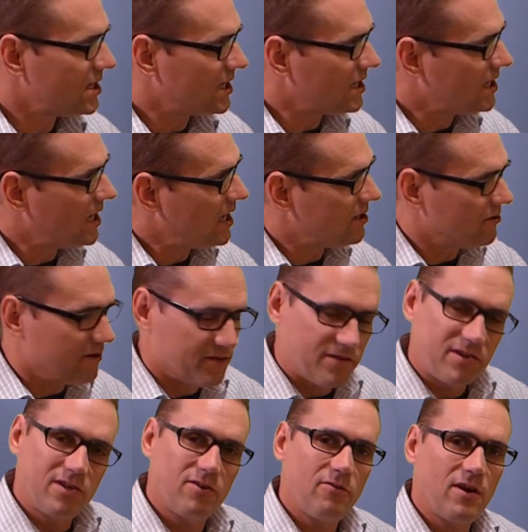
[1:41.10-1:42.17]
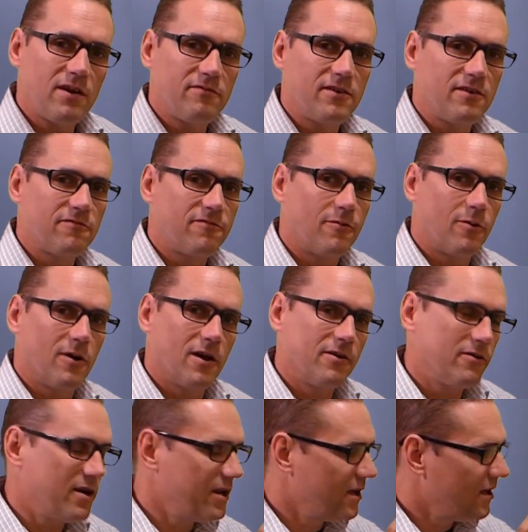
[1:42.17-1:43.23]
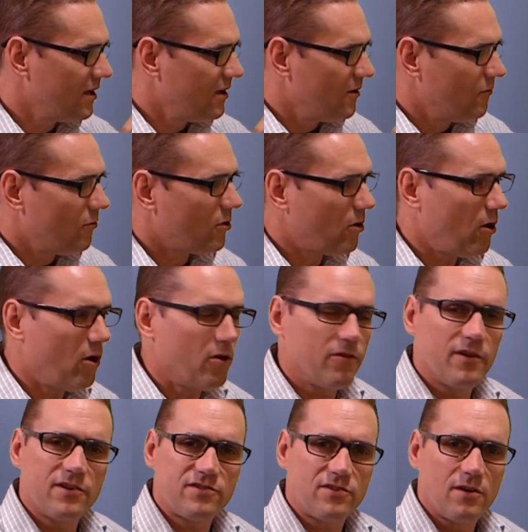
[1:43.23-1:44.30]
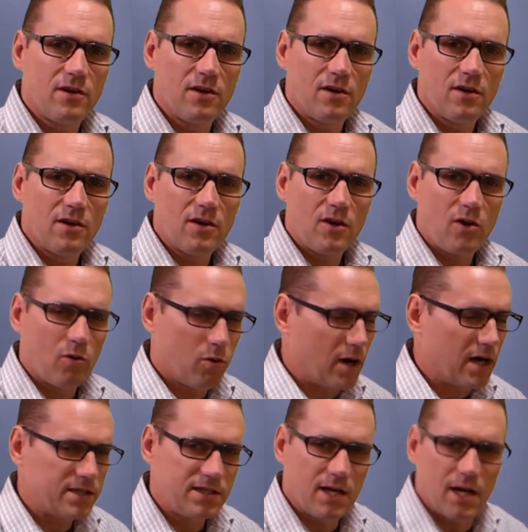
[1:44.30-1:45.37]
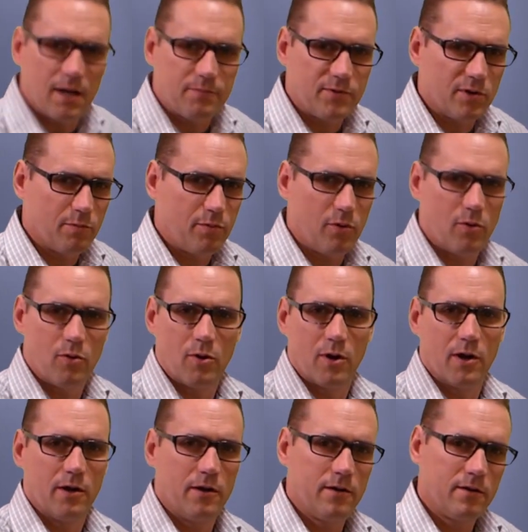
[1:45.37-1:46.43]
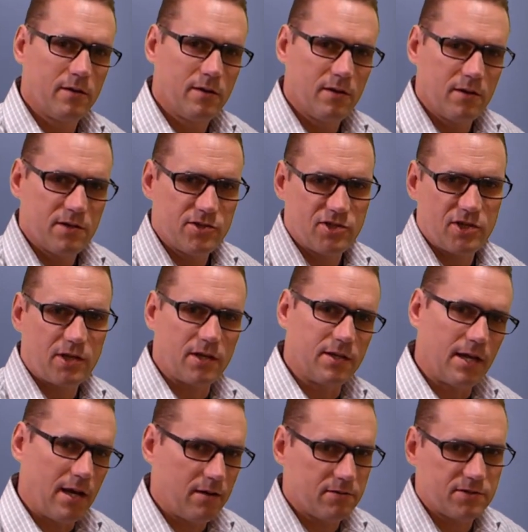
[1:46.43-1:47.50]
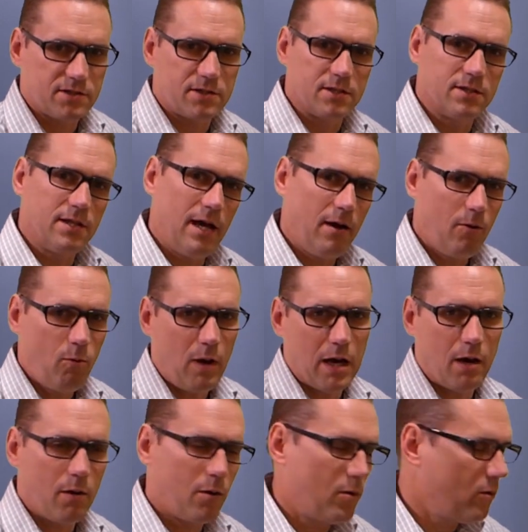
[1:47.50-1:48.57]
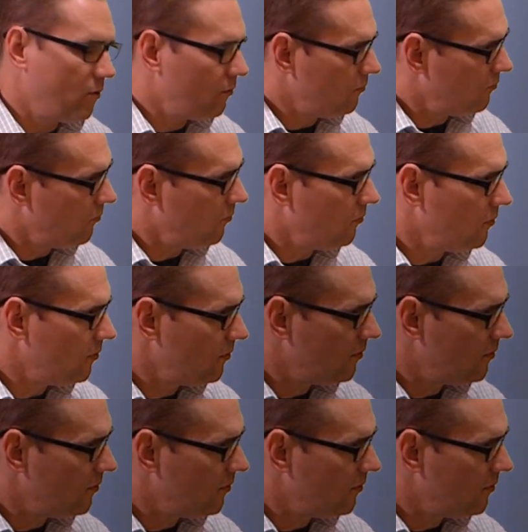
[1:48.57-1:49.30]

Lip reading: take a gander at the QAV400. We'll call this quadcopter porn. Shake it down, wow.